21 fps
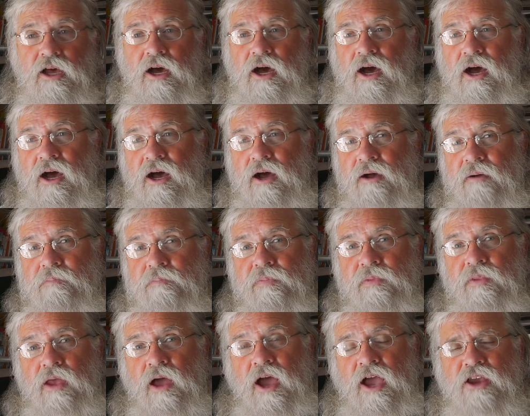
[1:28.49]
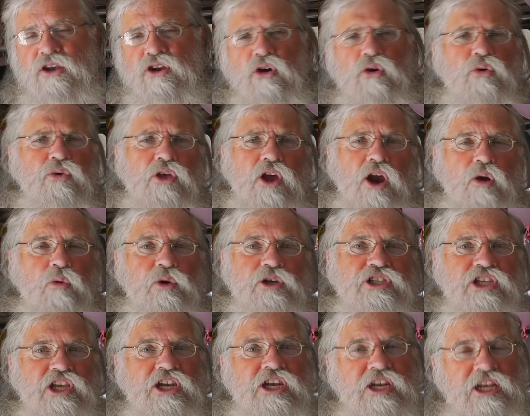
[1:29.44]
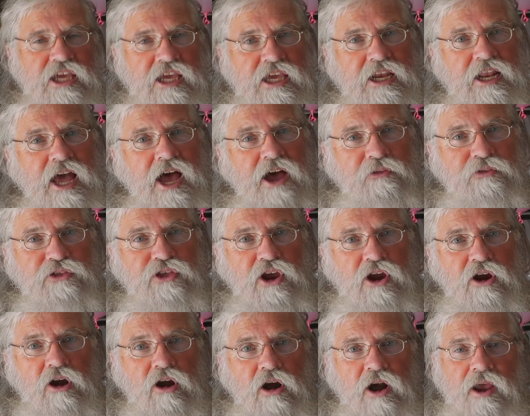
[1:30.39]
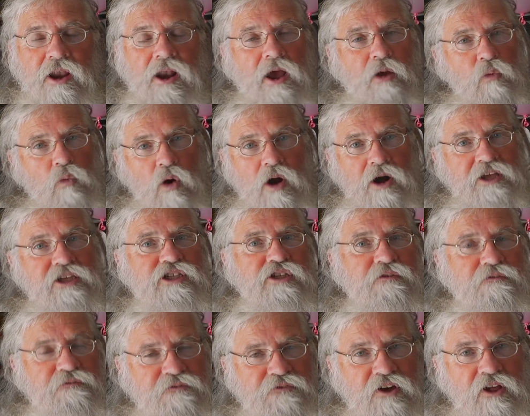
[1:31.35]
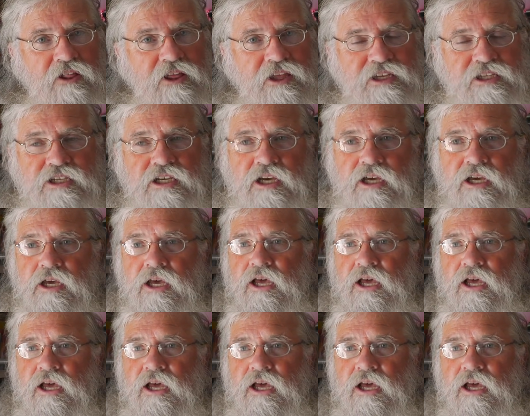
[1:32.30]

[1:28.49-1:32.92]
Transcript: I knew there was a need out there and I wanted to fill it.